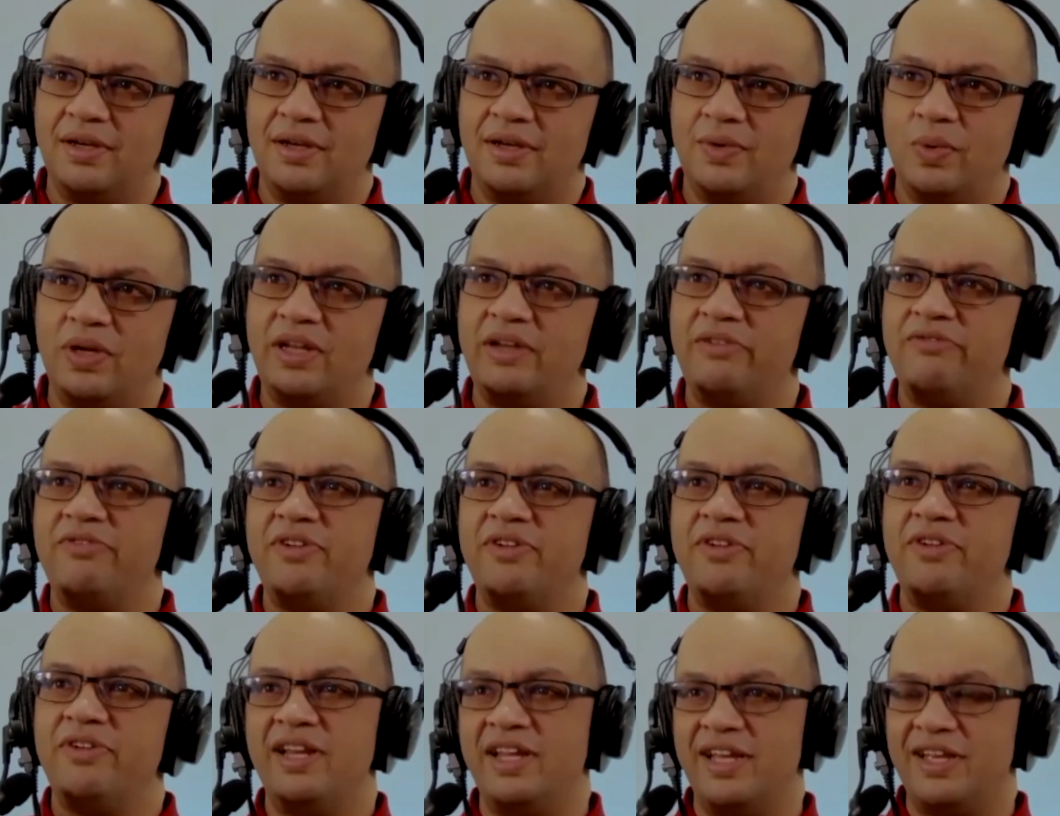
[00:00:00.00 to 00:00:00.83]
when it
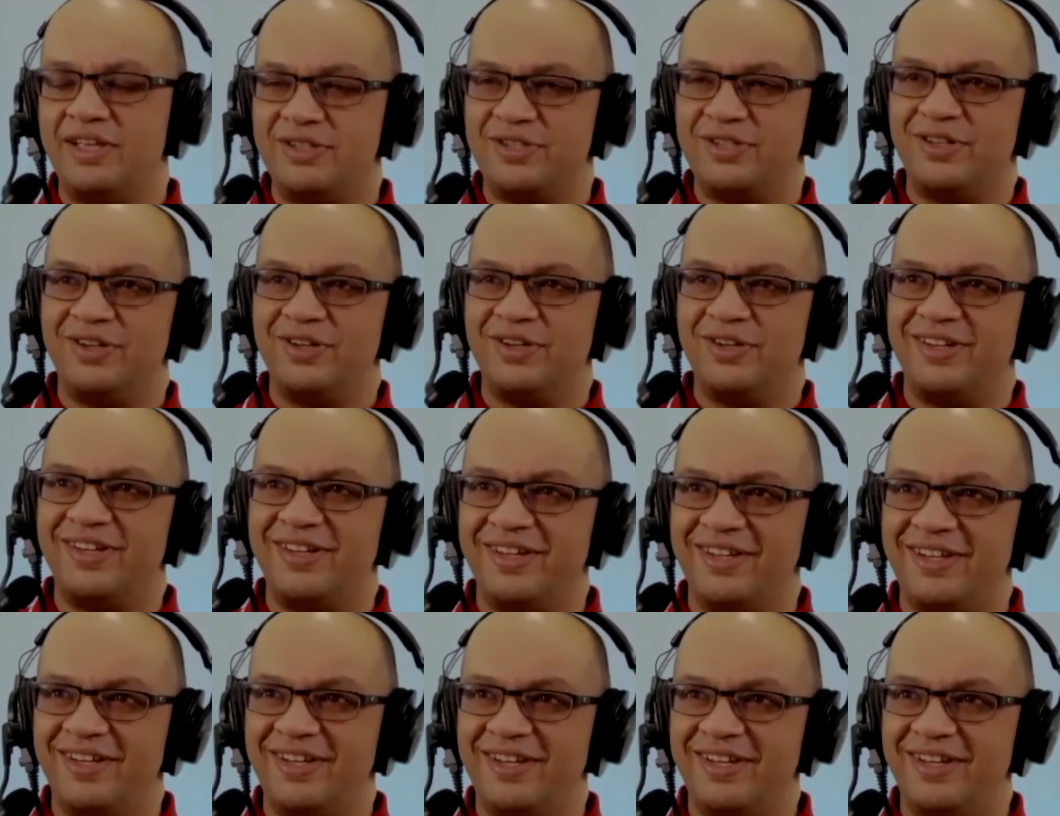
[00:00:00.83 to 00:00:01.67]
really isn't.
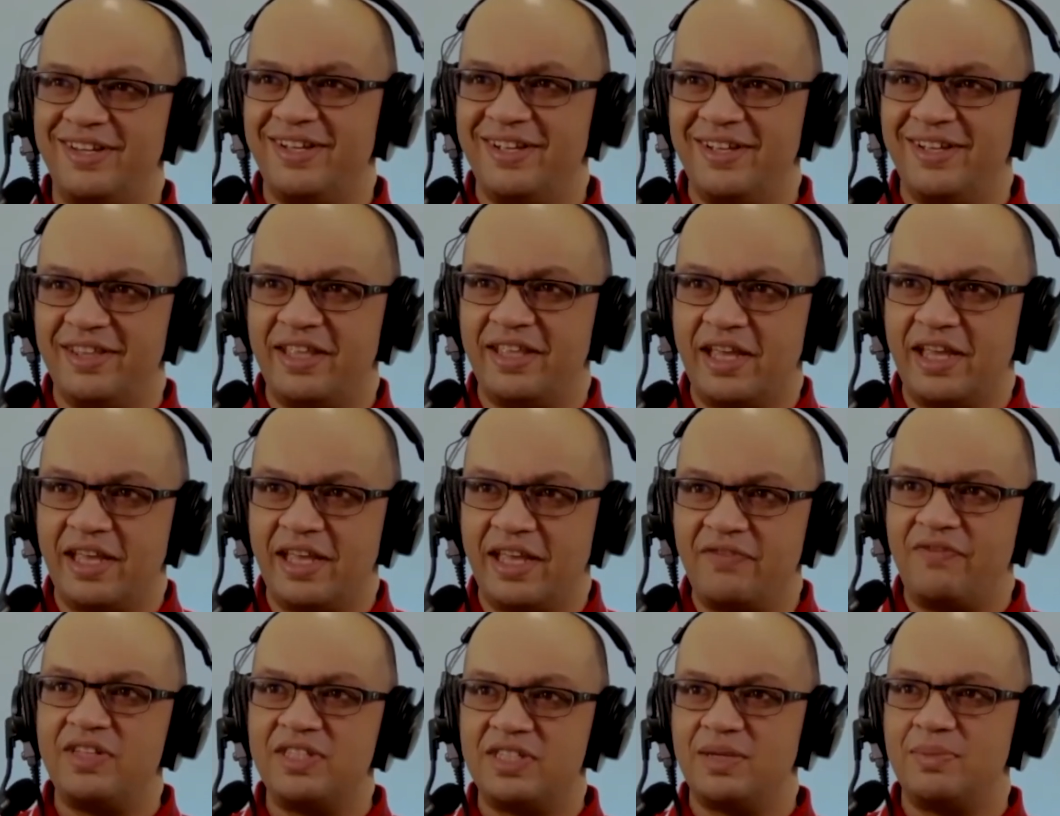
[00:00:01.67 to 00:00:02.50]
They
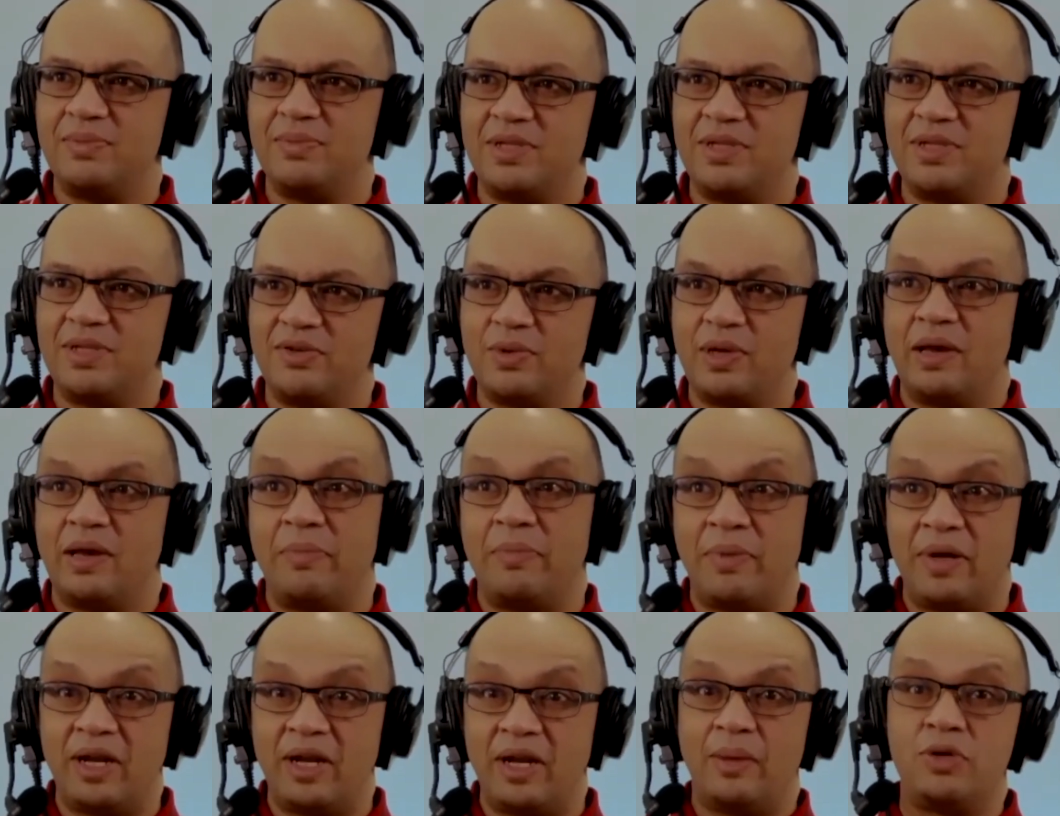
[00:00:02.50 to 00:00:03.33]
convince themselves, yeah,
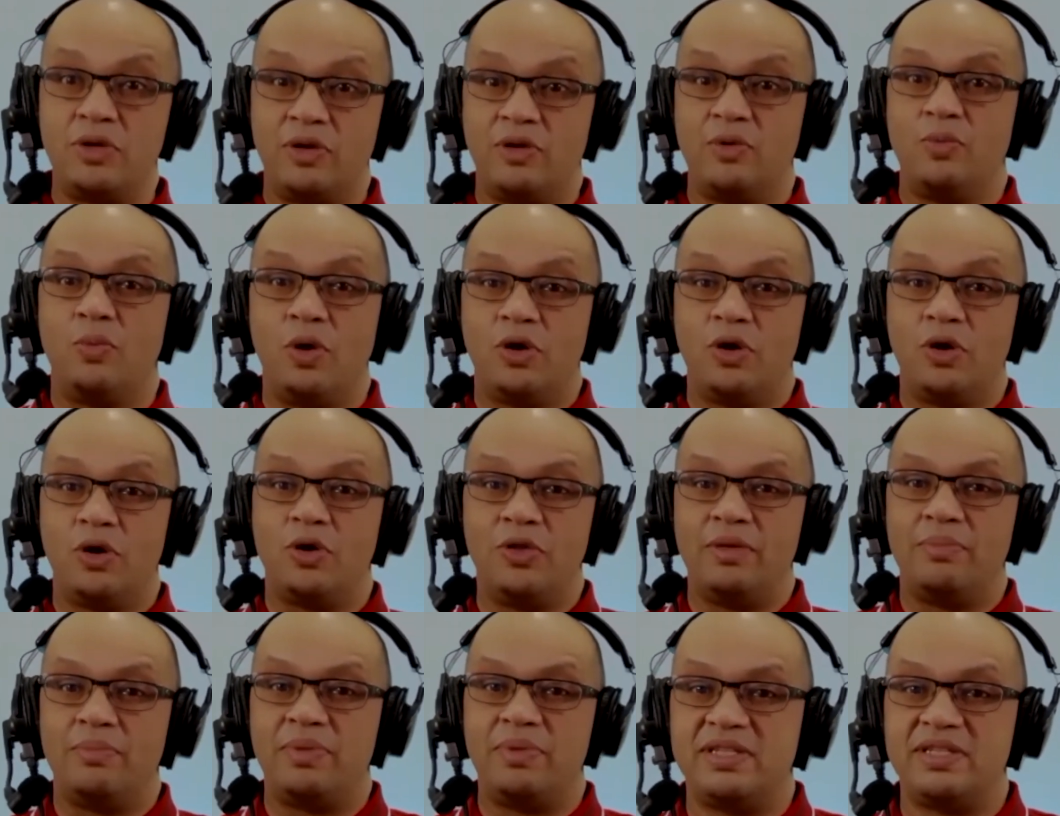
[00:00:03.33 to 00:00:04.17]
but I'm doing work on
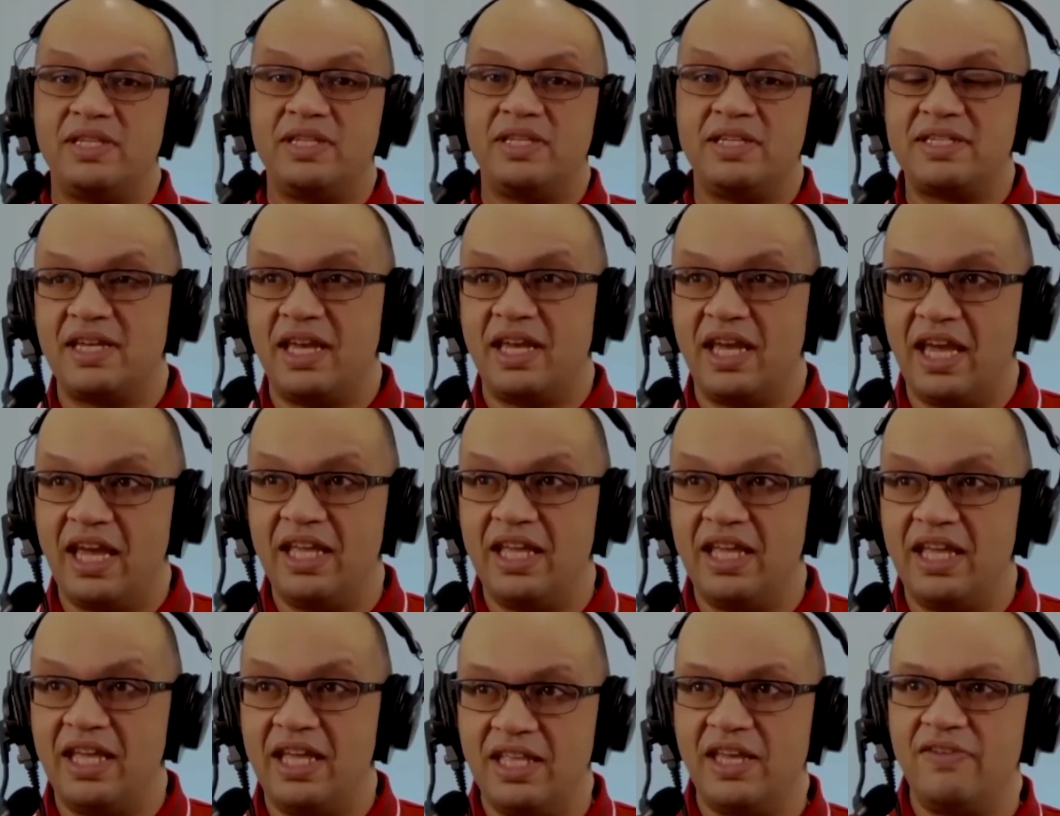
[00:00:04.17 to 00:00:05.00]
the business
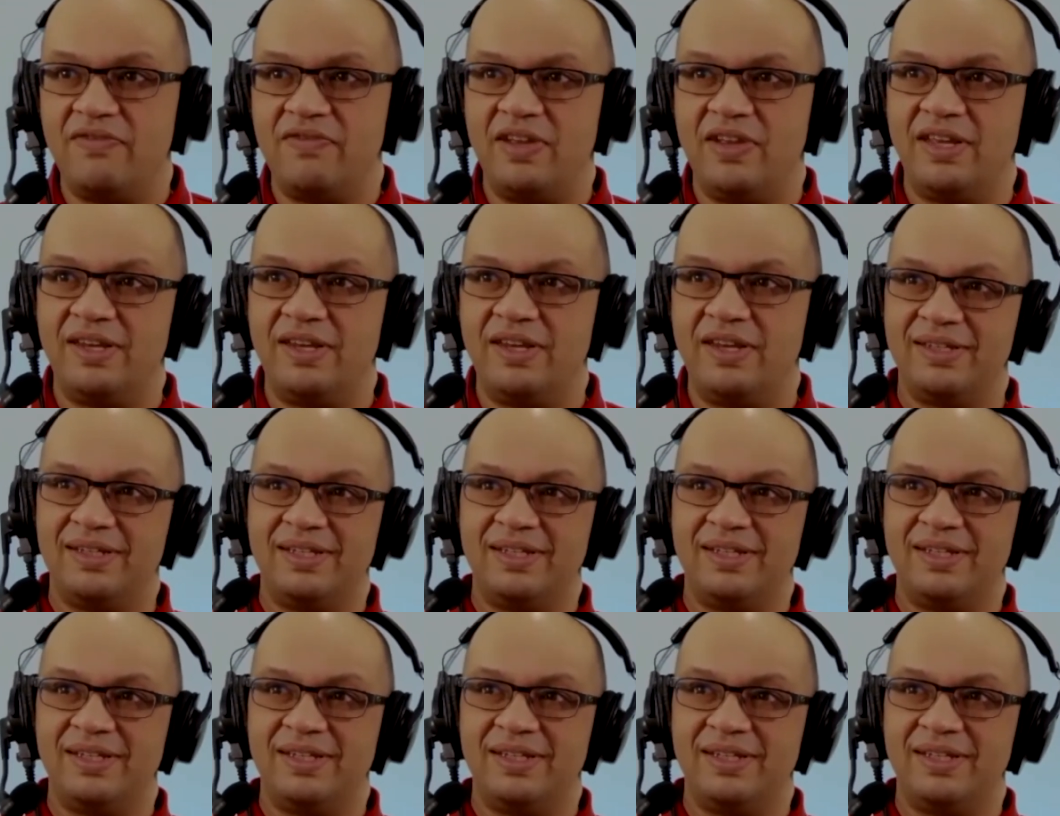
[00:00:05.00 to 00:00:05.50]
in the evening.